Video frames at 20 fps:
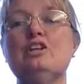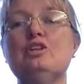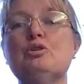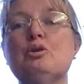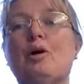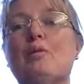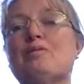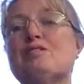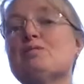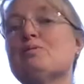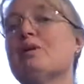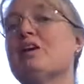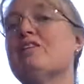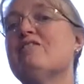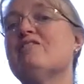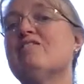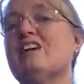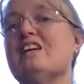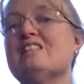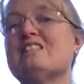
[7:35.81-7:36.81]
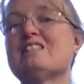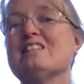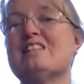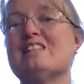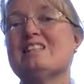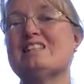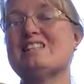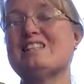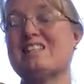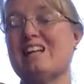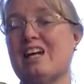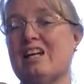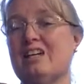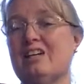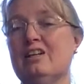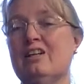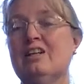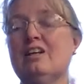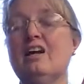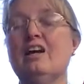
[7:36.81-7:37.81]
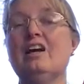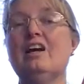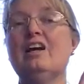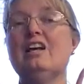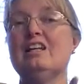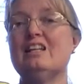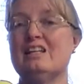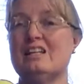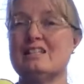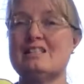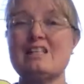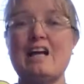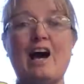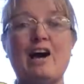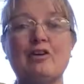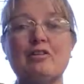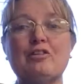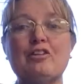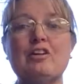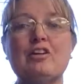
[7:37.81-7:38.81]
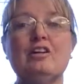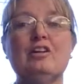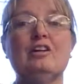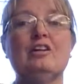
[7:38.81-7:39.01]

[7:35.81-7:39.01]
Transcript: You always want to face the sun in the south,